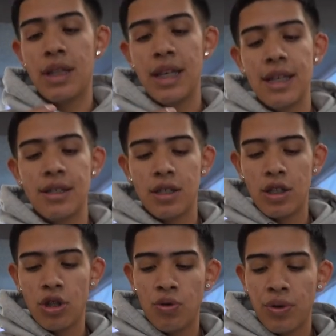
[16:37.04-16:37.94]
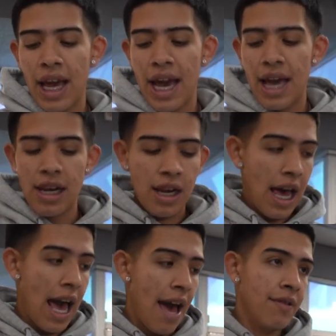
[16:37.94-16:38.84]
this, you can't
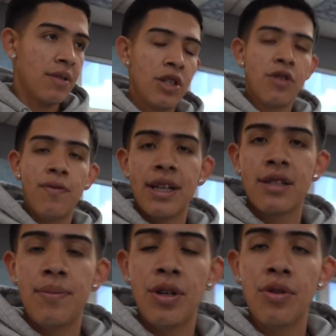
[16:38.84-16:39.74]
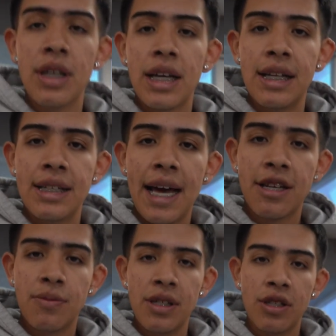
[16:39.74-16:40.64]
have as much flexibility and
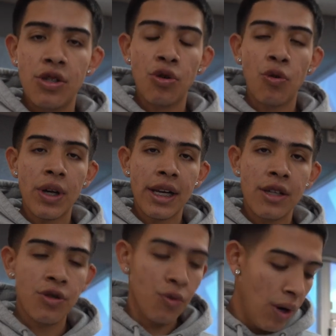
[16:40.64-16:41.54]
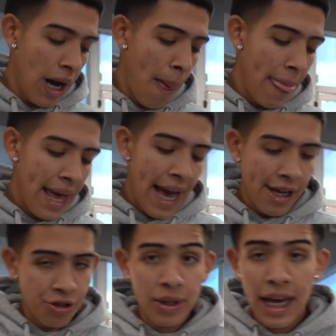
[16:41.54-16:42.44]
attachments in doing what it is you want
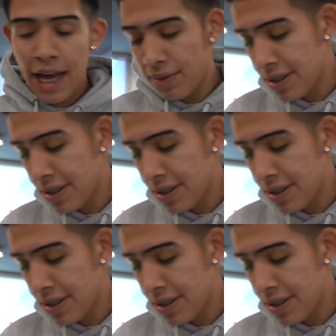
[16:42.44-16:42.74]
as you can with